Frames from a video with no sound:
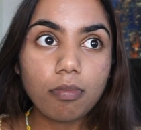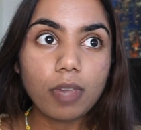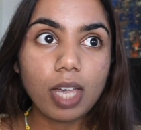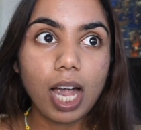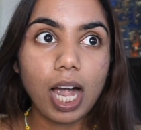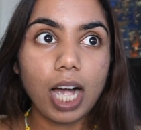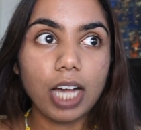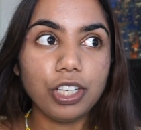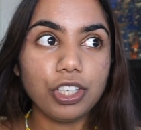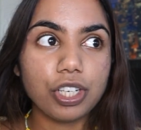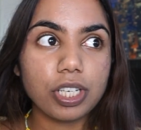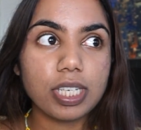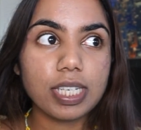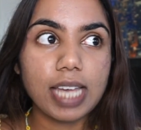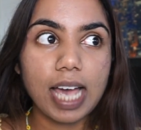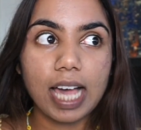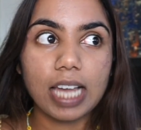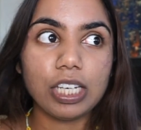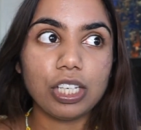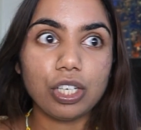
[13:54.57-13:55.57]
and just
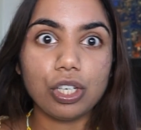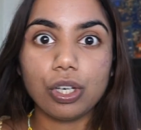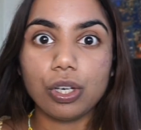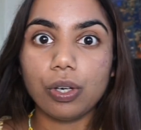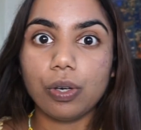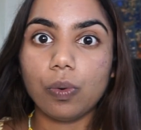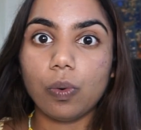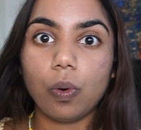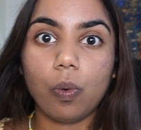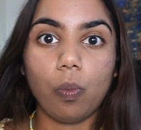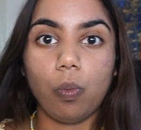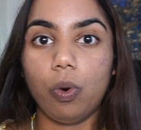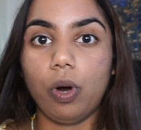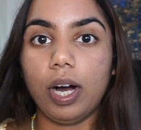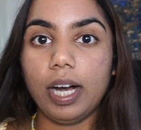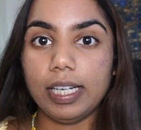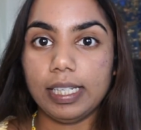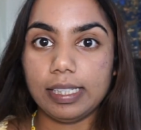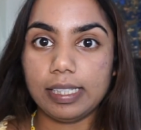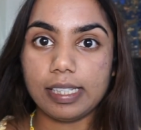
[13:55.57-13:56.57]
telling you what
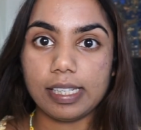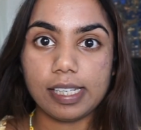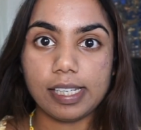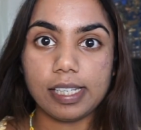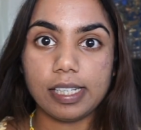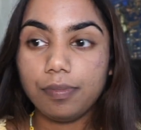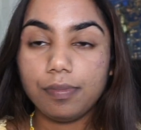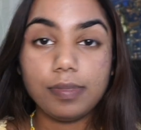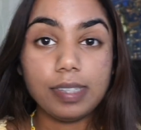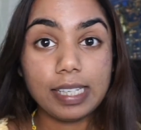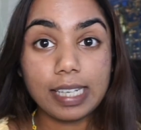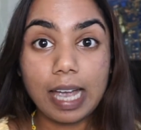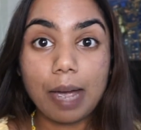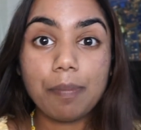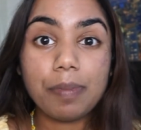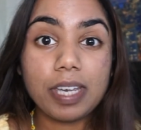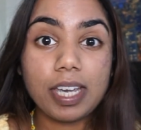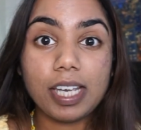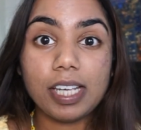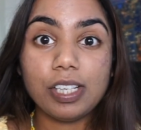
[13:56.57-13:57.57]
I did to get me
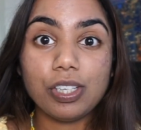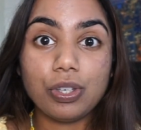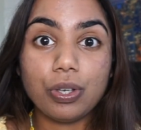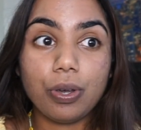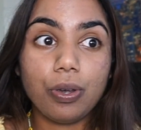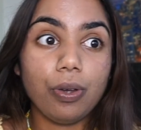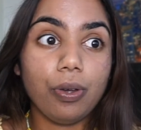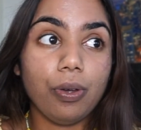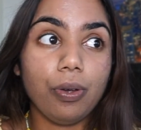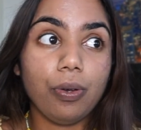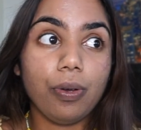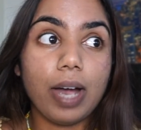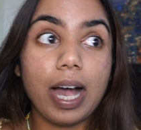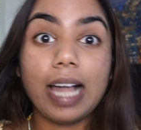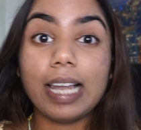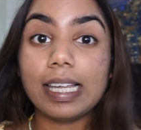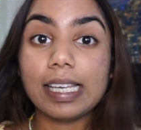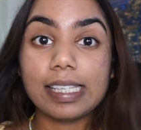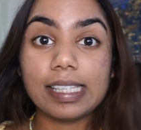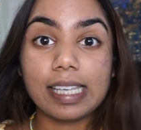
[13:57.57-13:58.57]
into
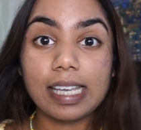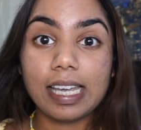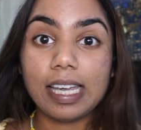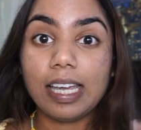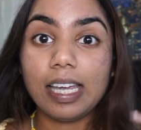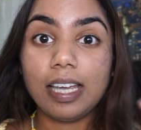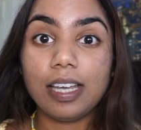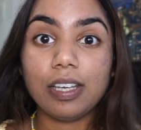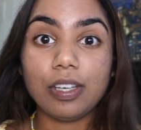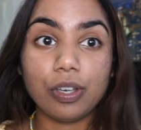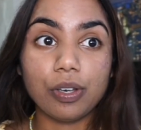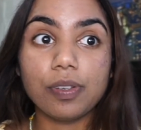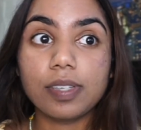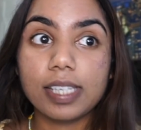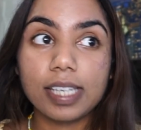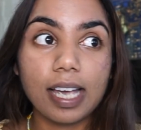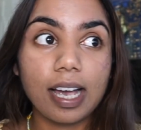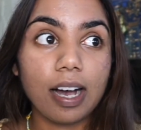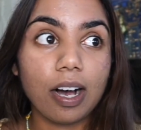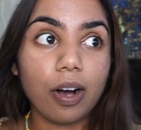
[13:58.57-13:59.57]
LSE,
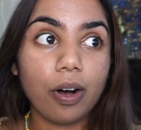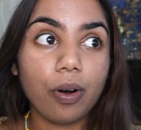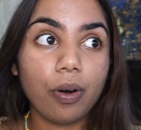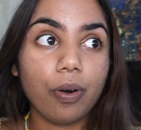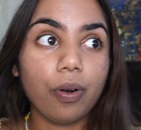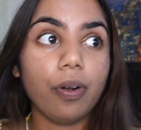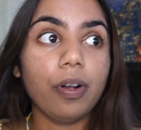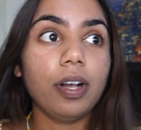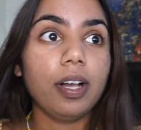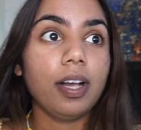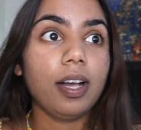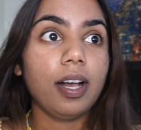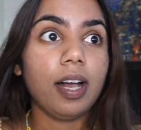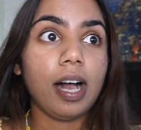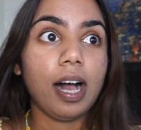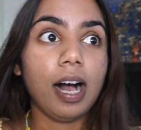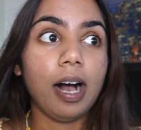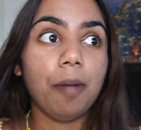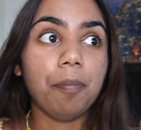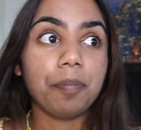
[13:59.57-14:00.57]
UCL,
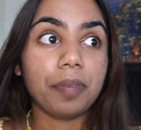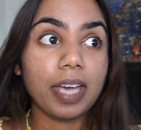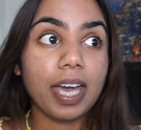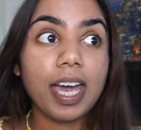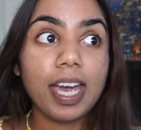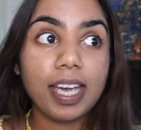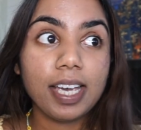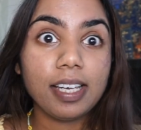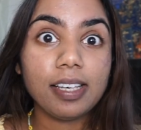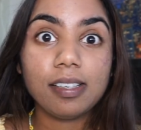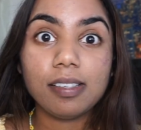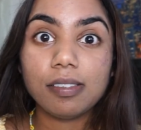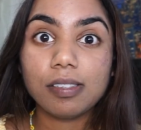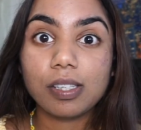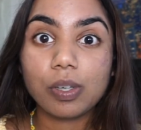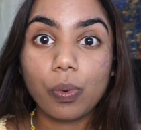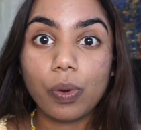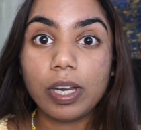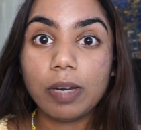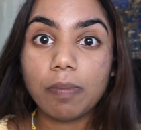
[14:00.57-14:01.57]
King's,
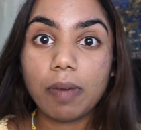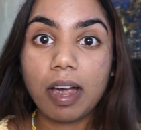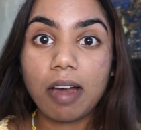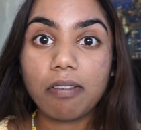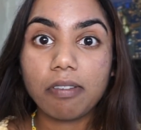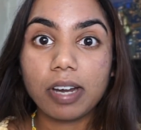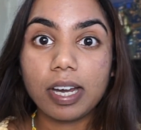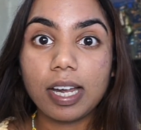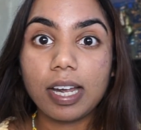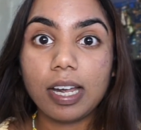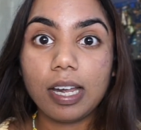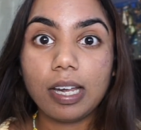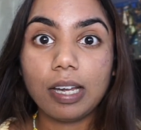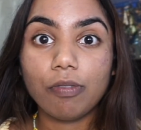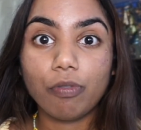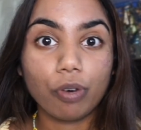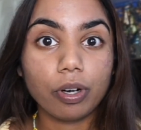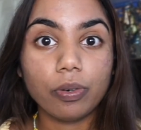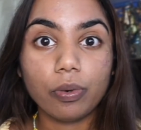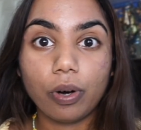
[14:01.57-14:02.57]
Queen Mary,
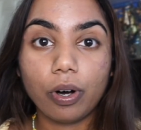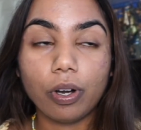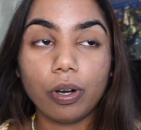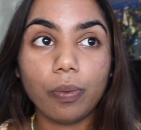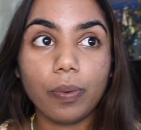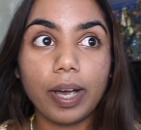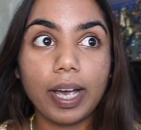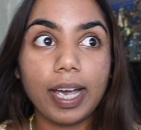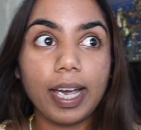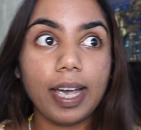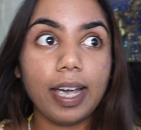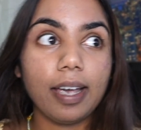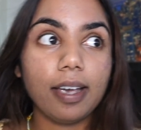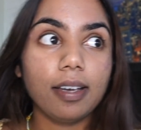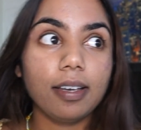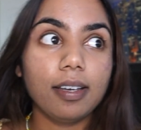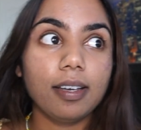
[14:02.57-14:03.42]
Royal Holloway,